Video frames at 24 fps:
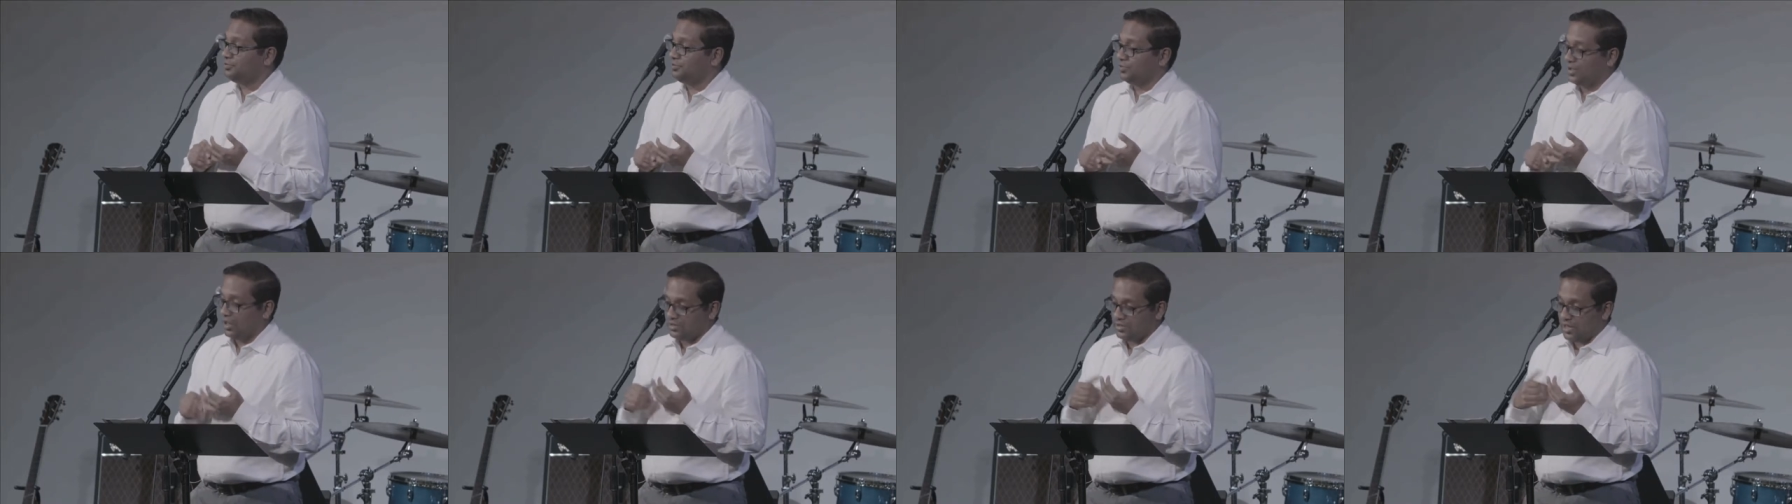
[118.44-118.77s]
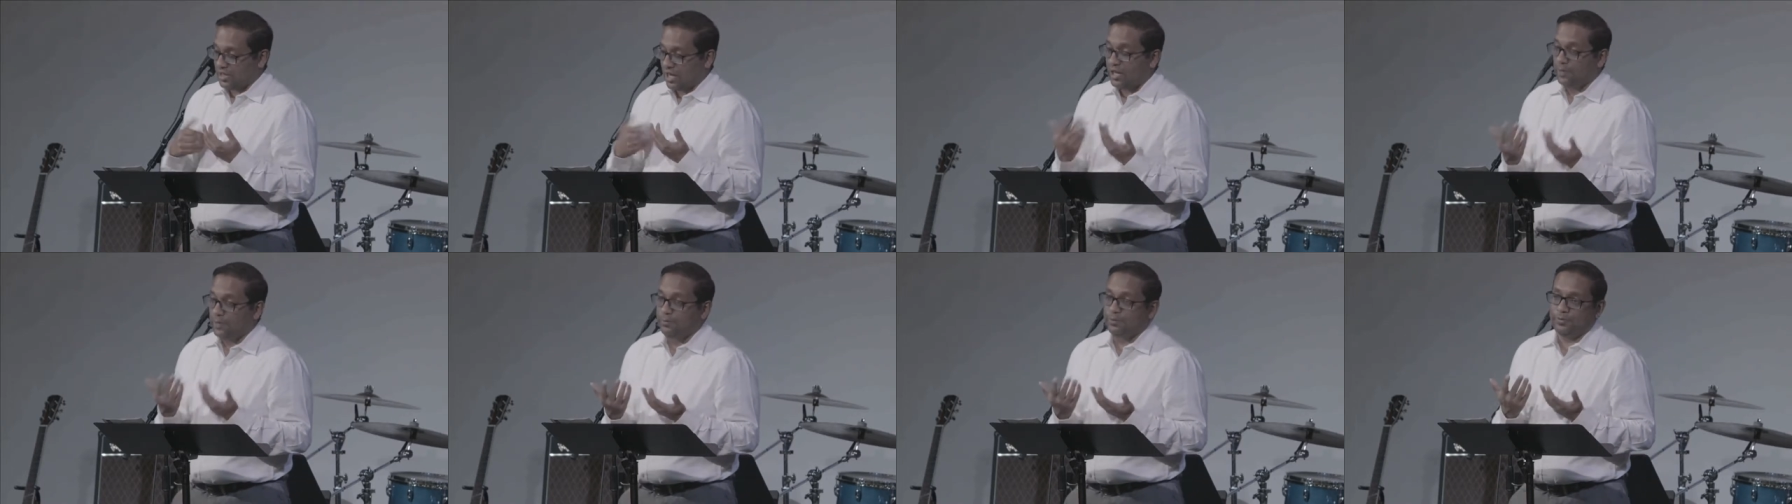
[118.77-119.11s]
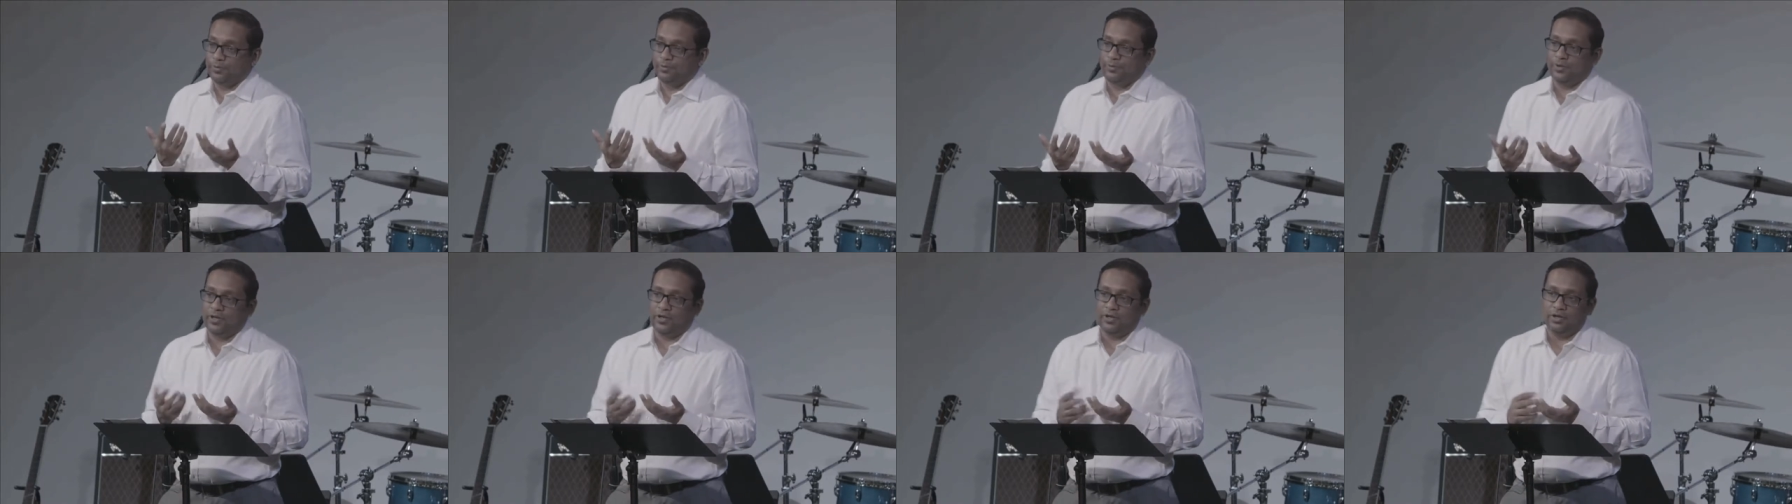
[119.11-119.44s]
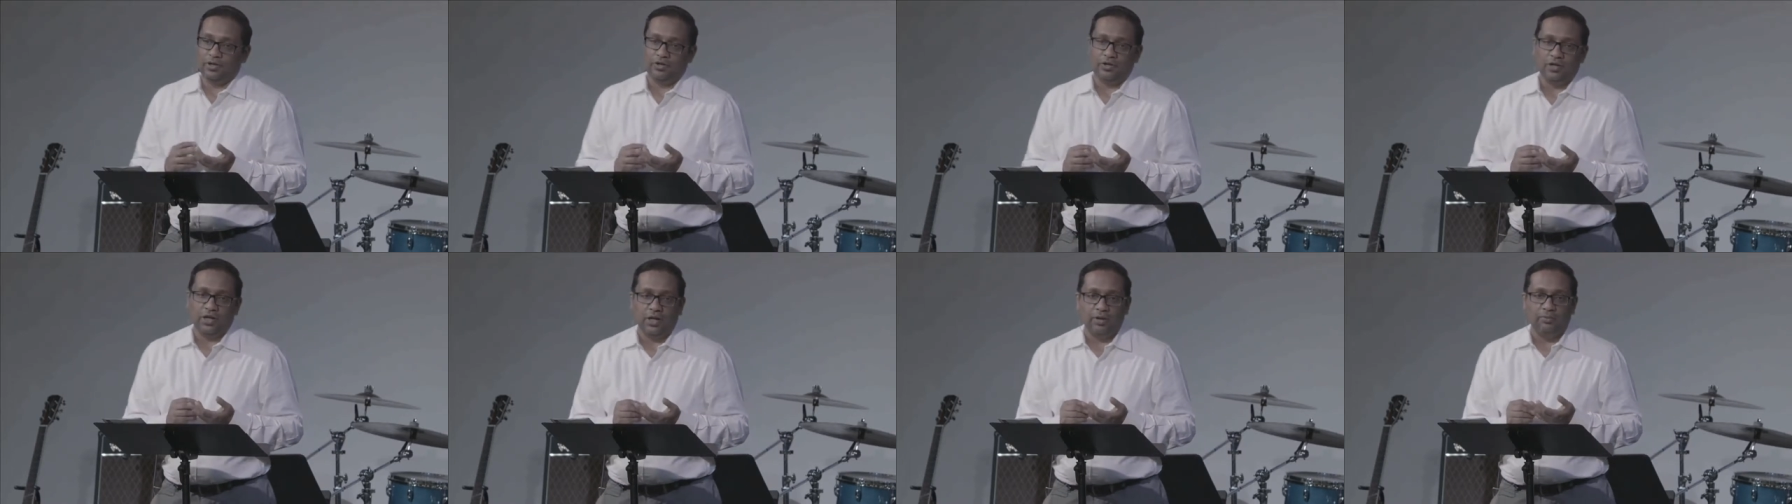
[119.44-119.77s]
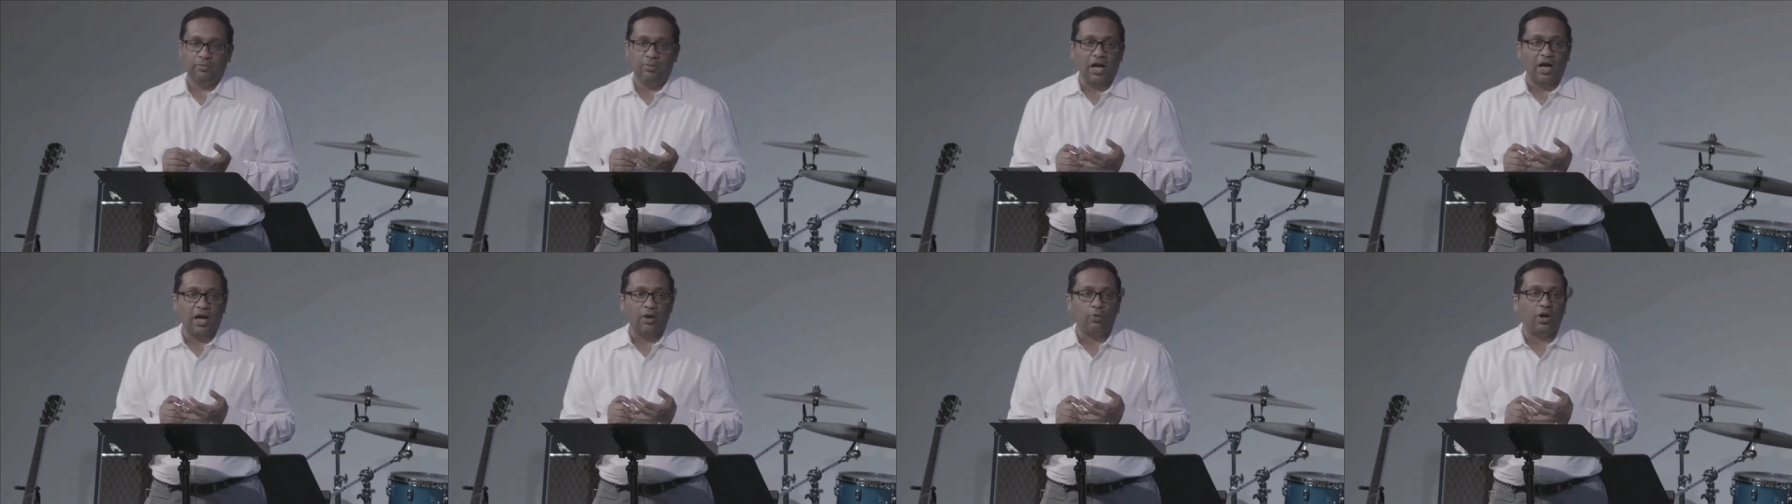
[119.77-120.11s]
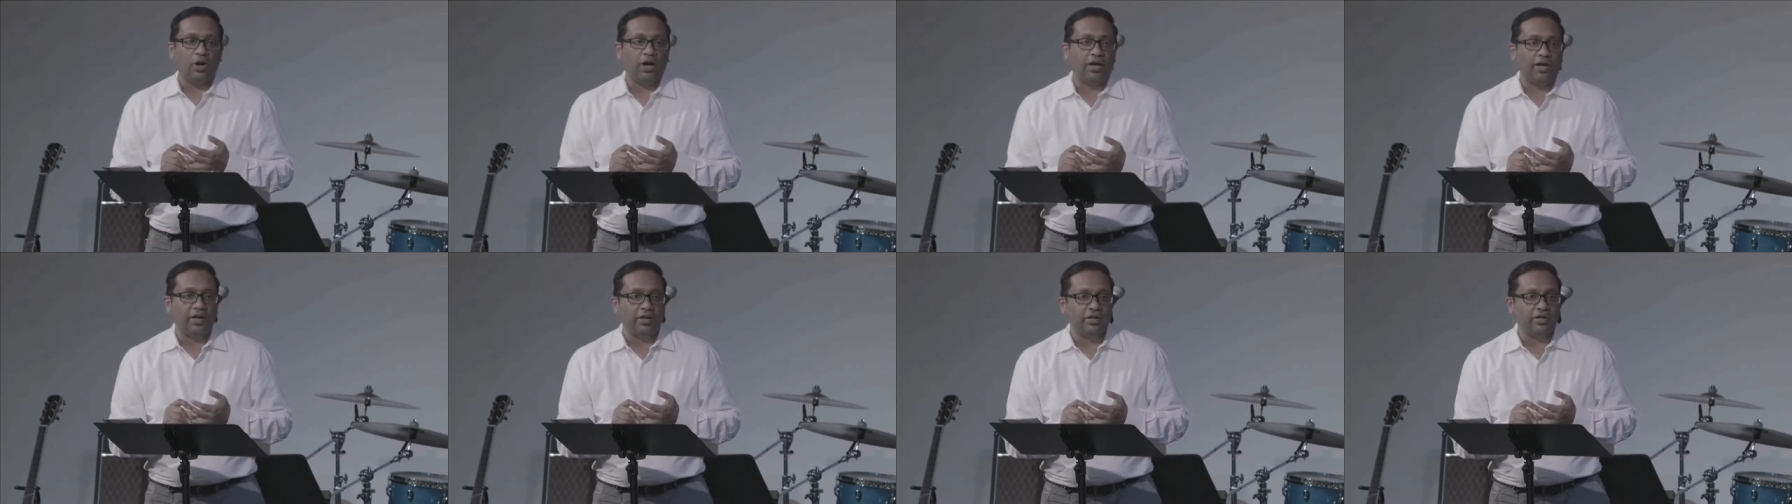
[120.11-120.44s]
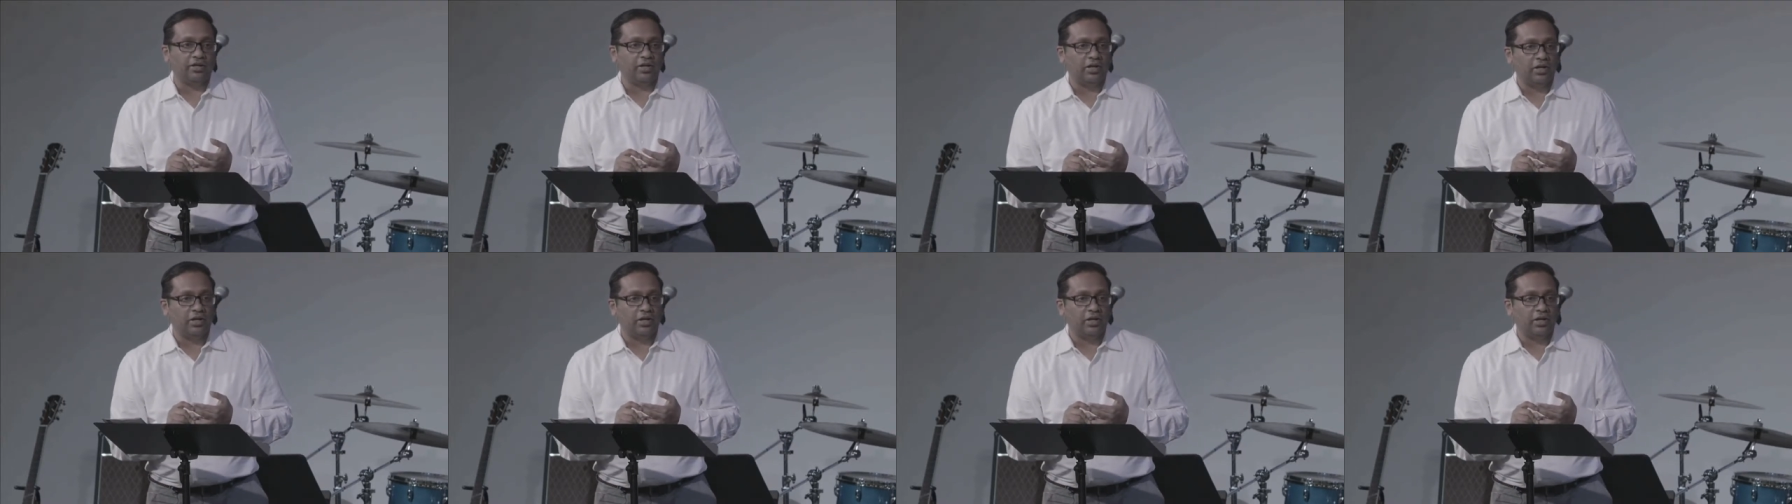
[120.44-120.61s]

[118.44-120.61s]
as I prepare, um, how I